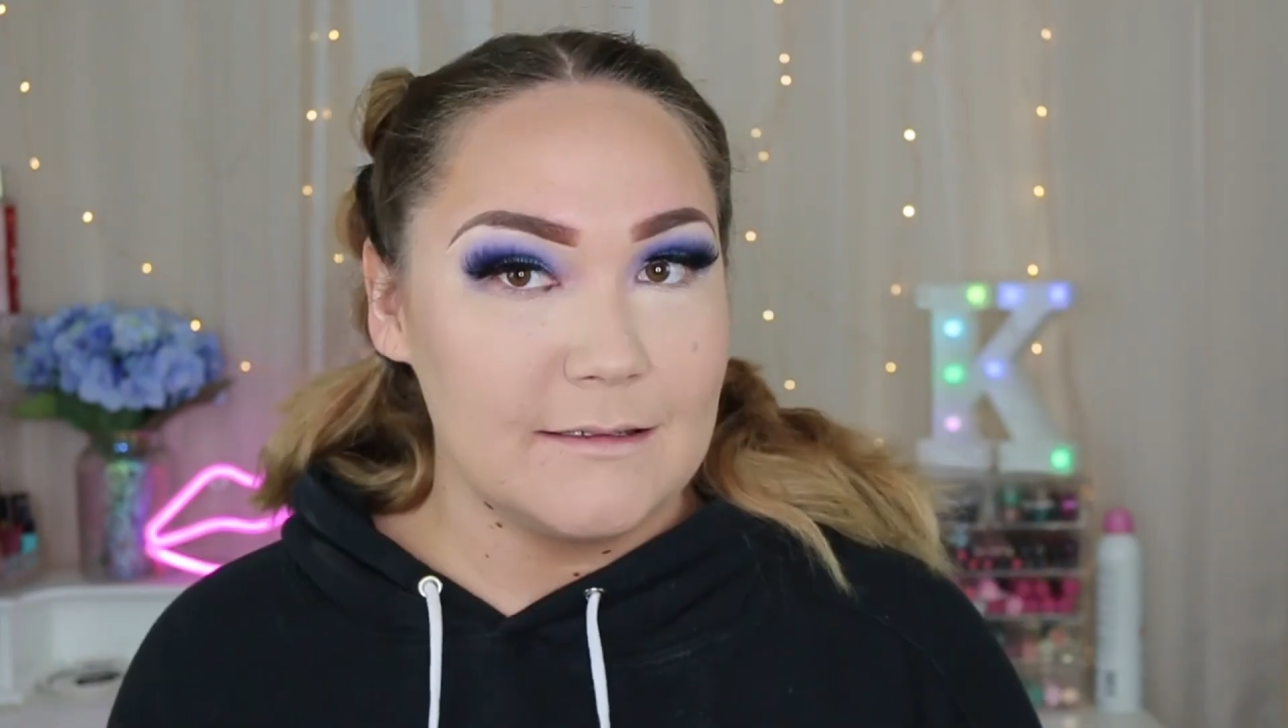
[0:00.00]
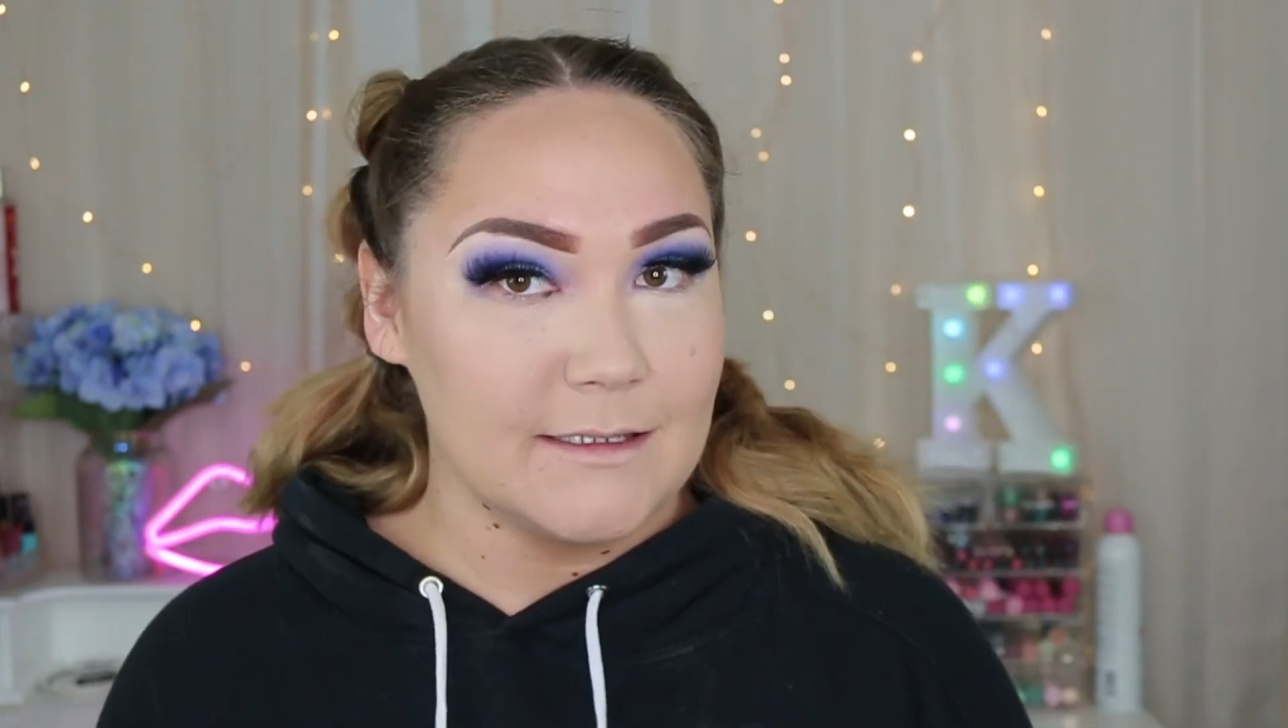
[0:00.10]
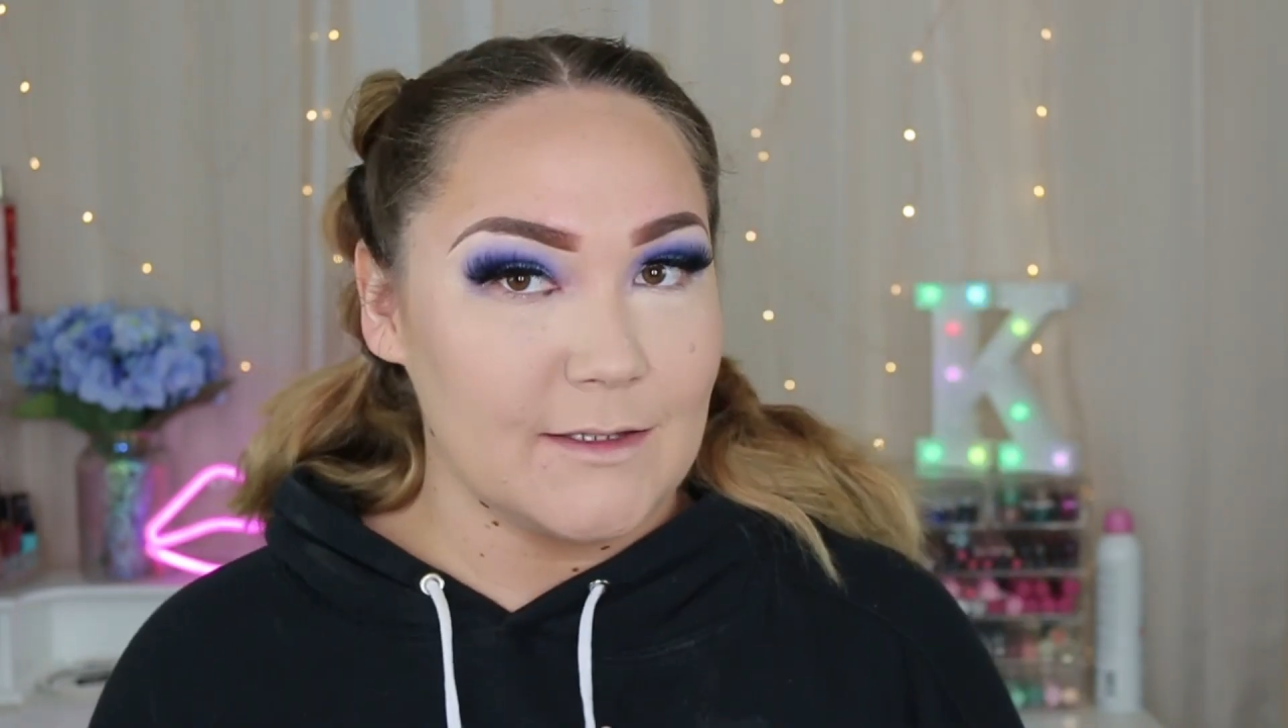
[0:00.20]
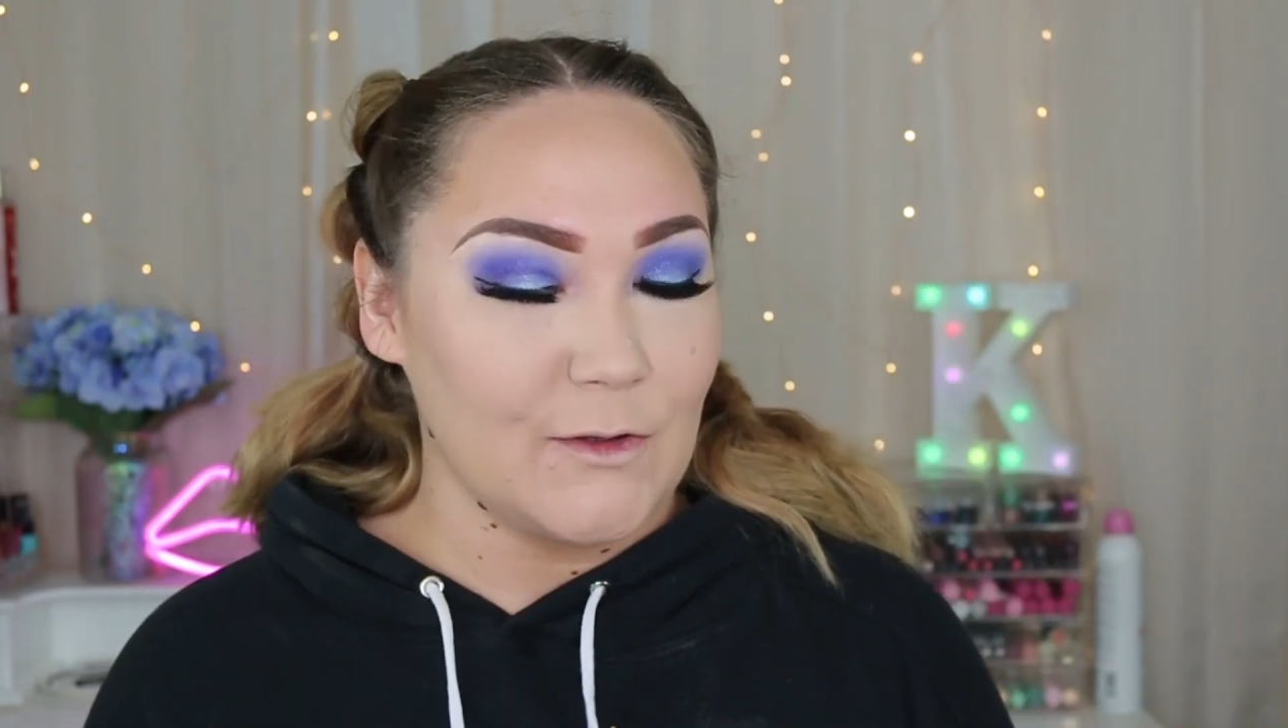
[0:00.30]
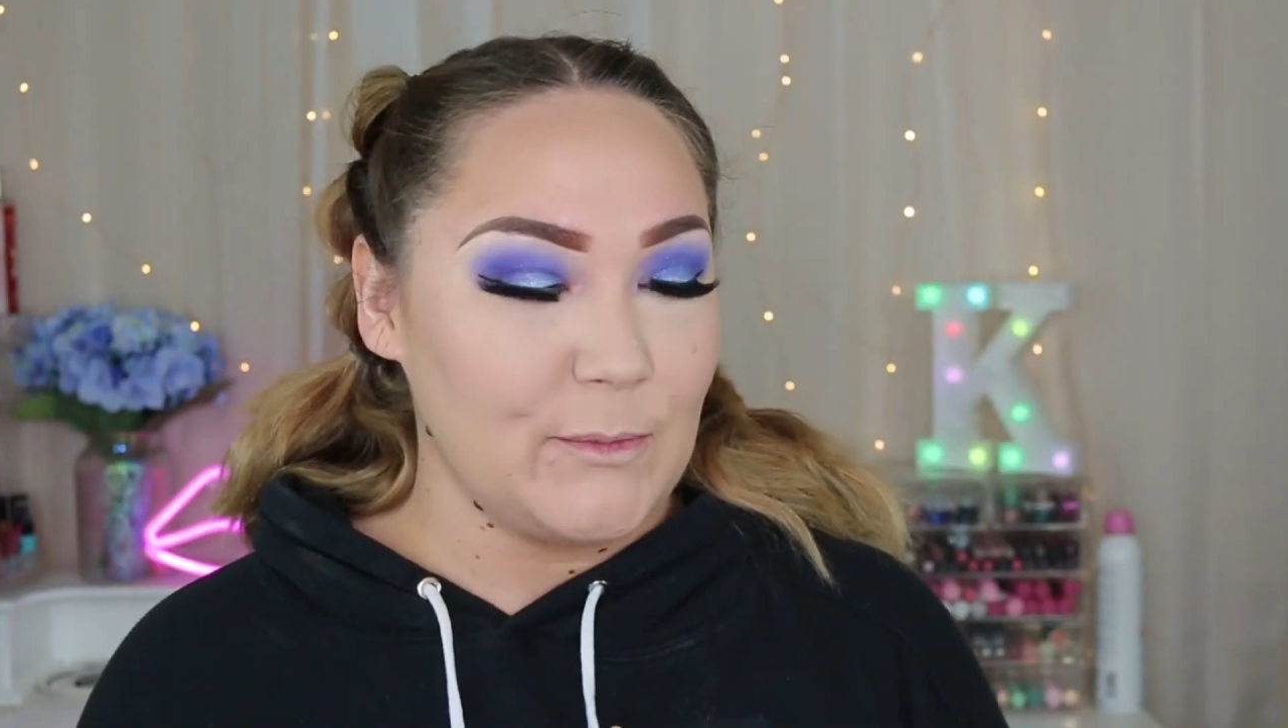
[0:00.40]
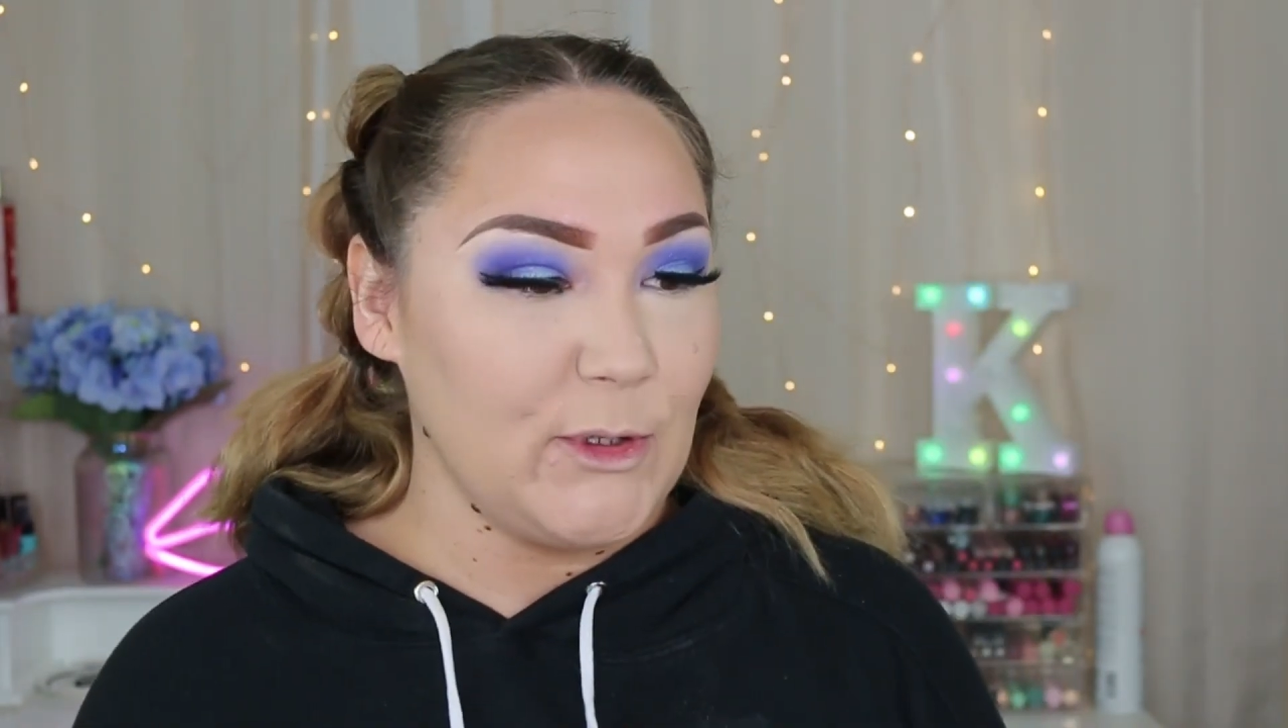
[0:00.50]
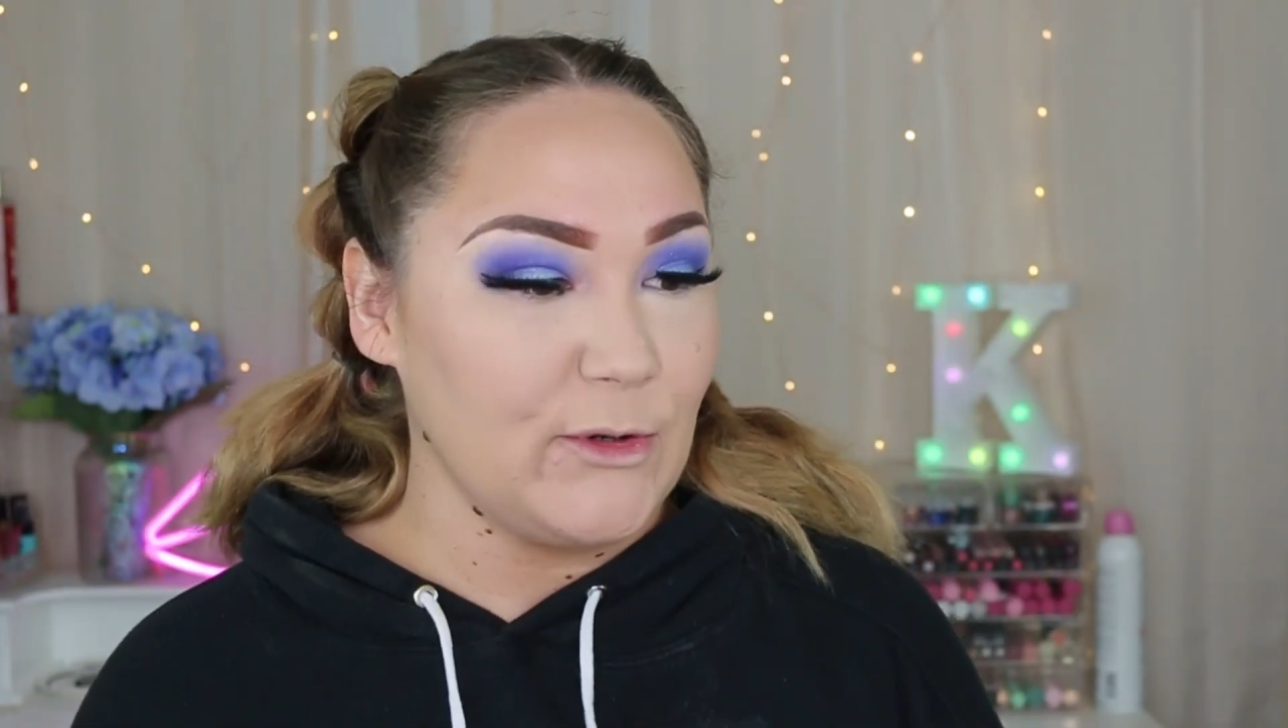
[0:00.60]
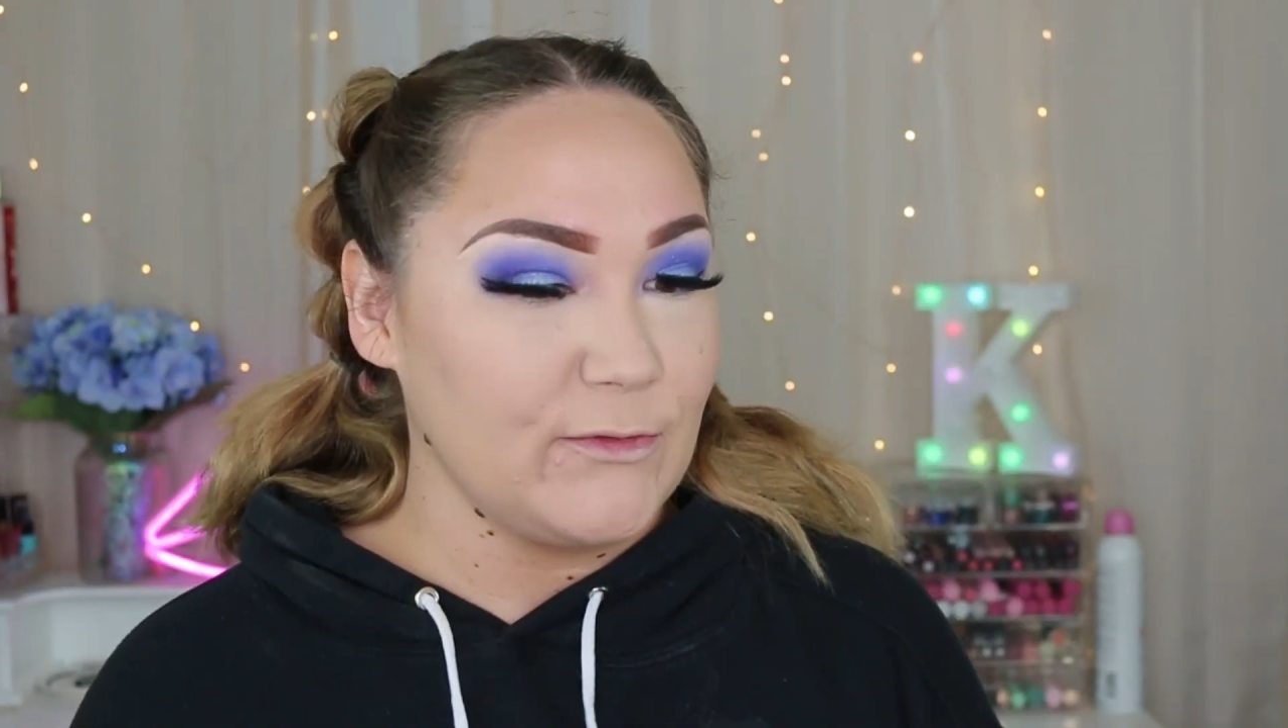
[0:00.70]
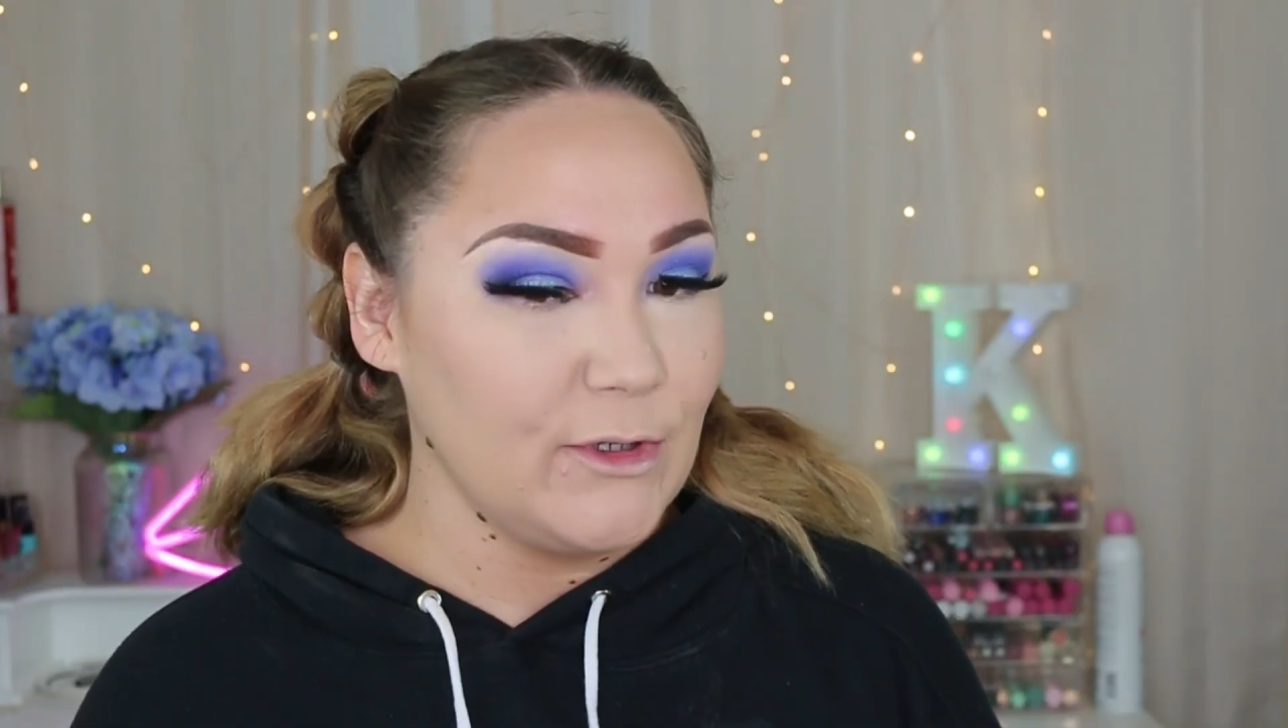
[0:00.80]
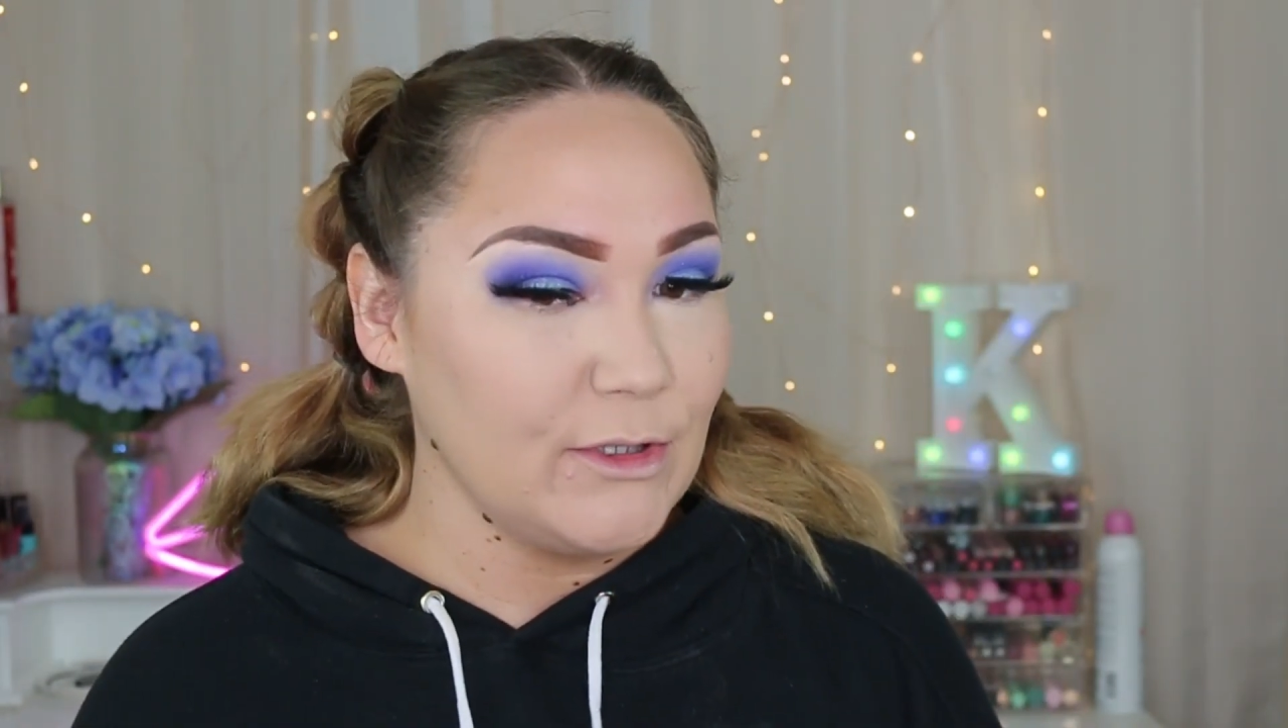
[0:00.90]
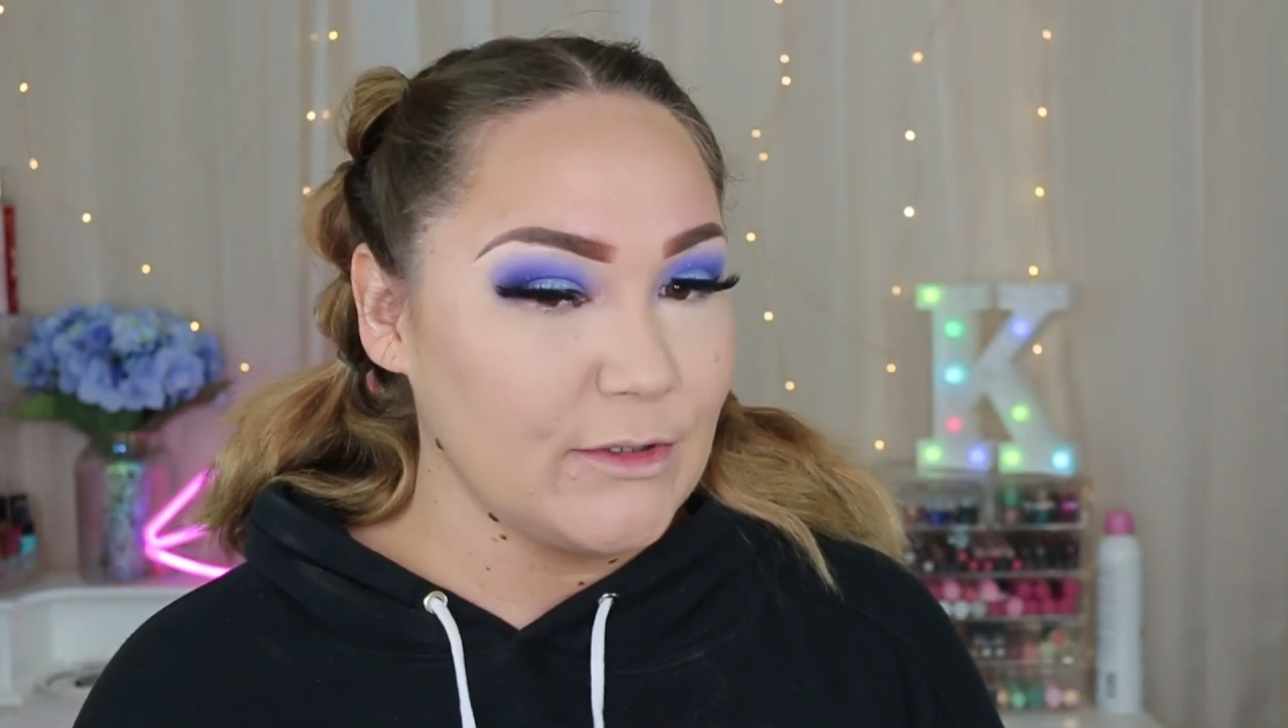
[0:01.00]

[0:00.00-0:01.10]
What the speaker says: Does it look beautiful?